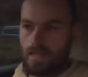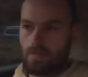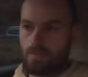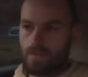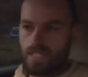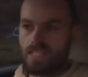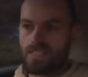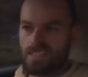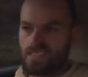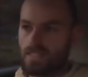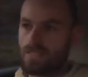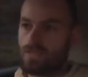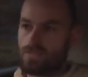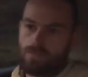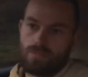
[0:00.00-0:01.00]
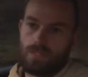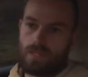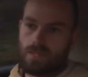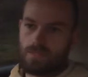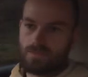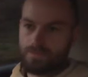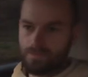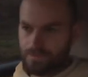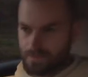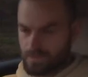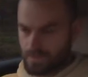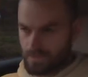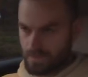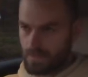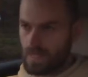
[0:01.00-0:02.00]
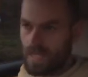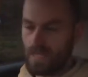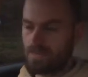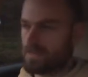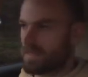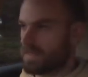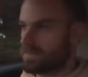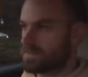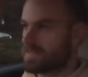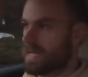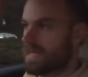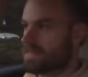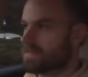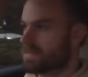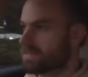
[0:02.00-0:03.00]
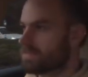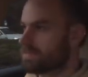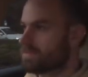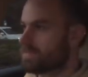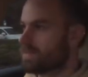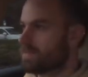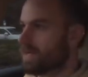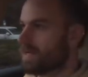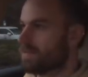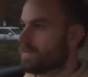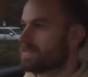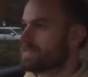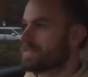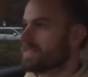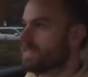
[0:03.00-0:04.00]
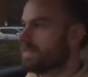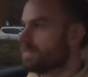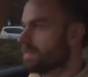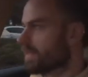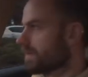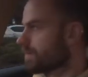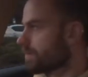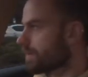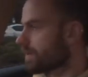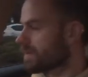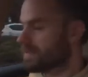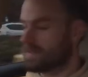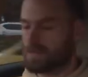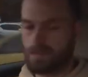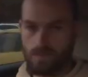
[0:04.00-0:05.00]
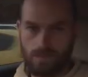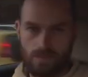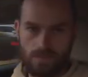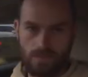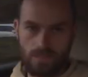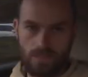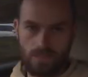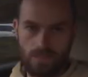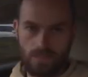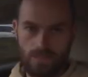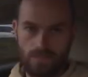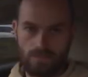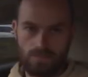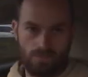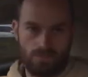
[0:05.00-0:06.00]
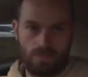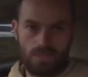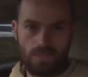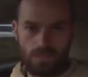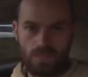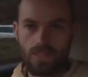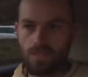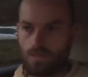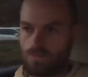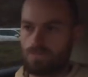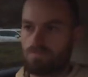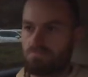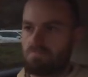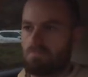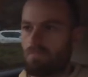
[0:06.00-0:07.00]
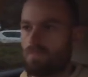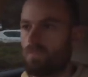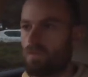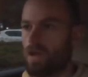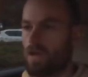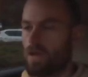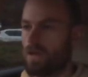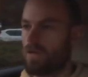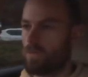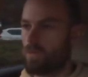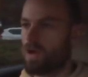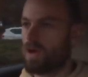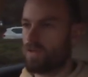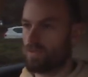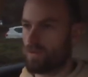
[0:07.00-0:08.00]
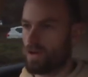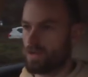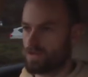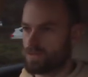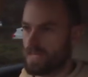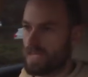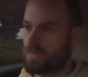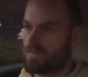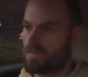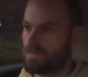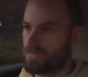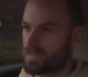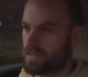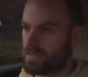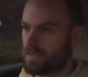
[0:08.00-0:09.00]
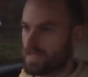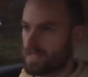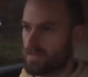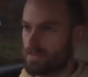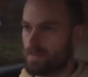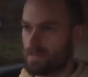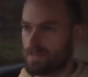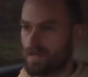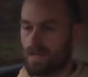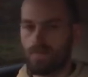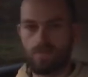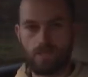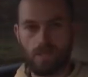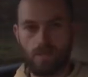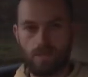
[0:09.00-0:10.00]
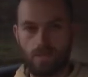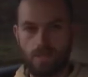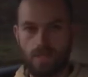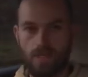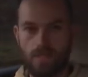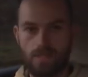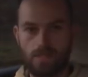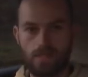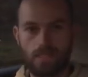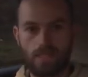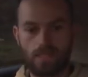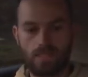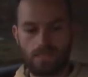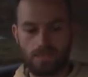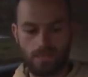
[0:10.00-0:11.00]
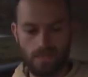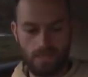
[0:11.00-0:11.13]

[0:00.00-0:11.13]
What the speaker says: But still, you know, and you know, taxes, you pay it once a year and that, but it's still worthwhile saving if you're going to be keeping the car for a couple of years and that. And